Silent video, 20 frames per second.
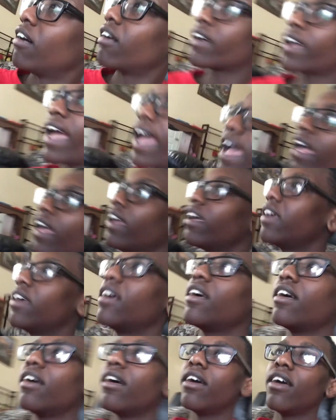Okay?
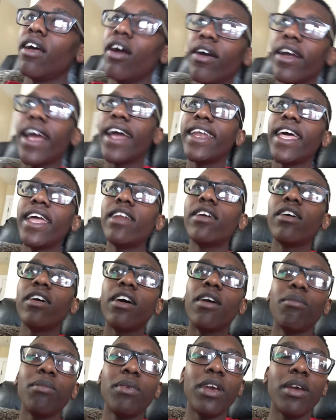Okay then,
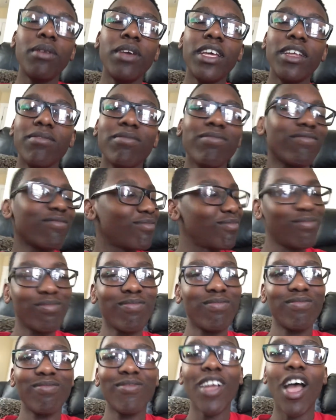I mean, I mean
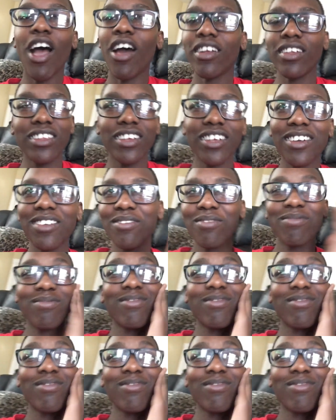Arthur.